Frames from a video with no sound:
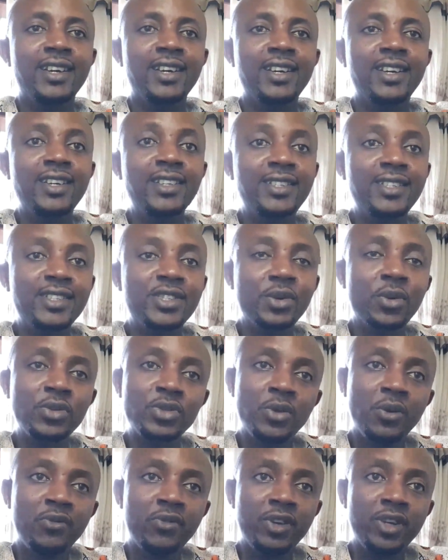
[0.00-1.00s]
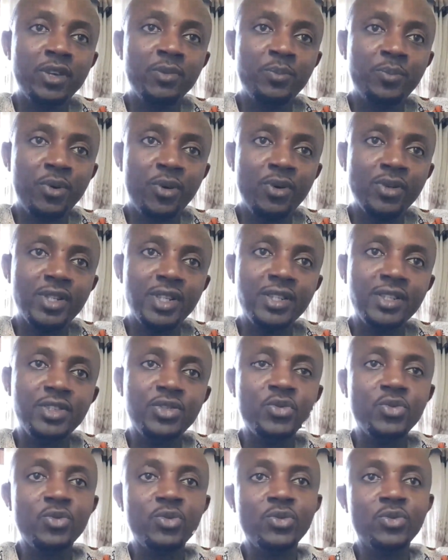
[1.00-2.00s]
it is also very important
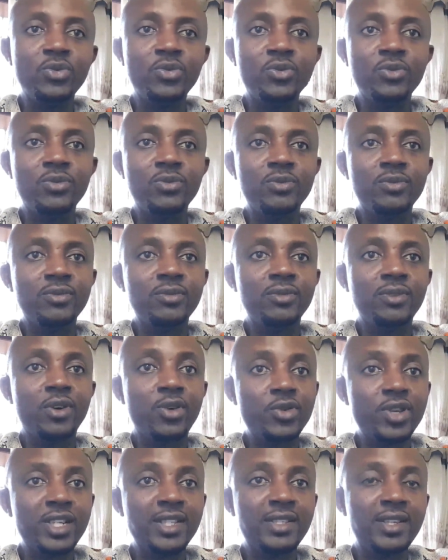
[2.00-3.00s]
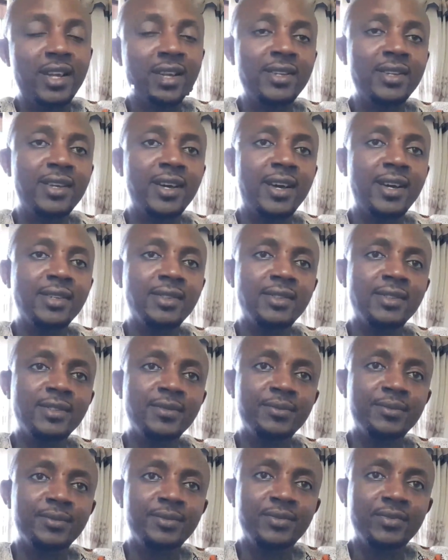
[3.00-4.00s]
to understand that
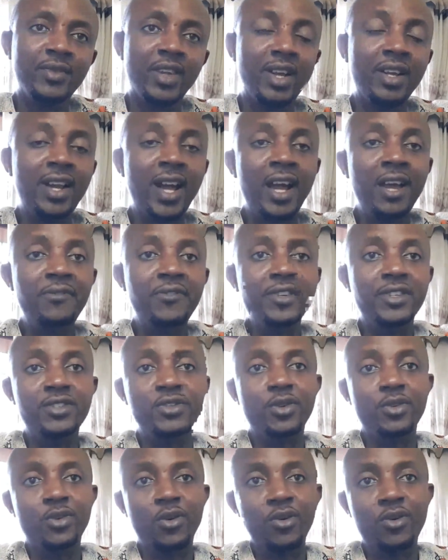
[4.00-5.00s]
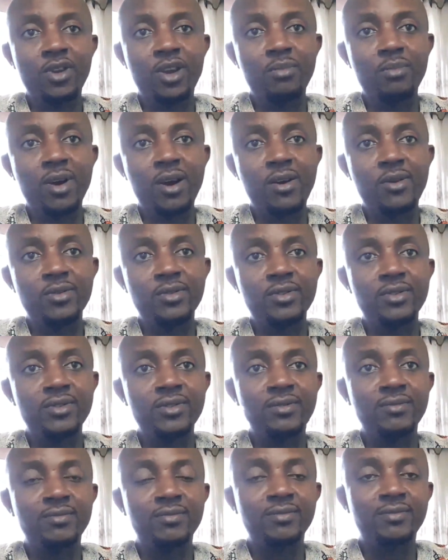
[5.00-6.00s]
life is not all about
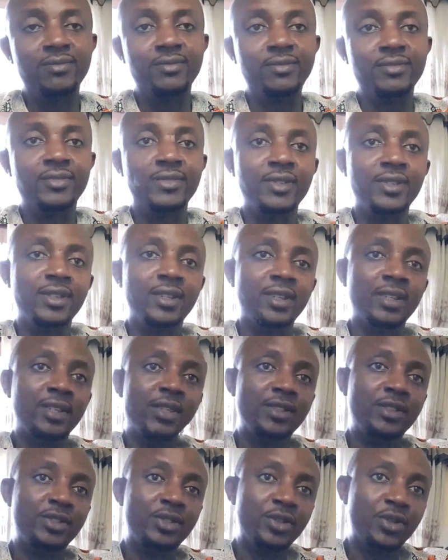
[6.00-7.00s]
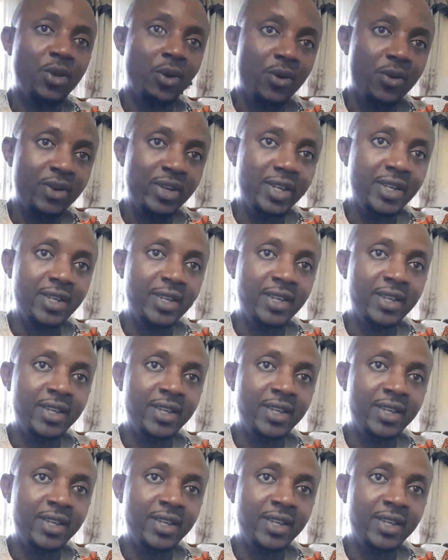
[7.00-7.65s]
storing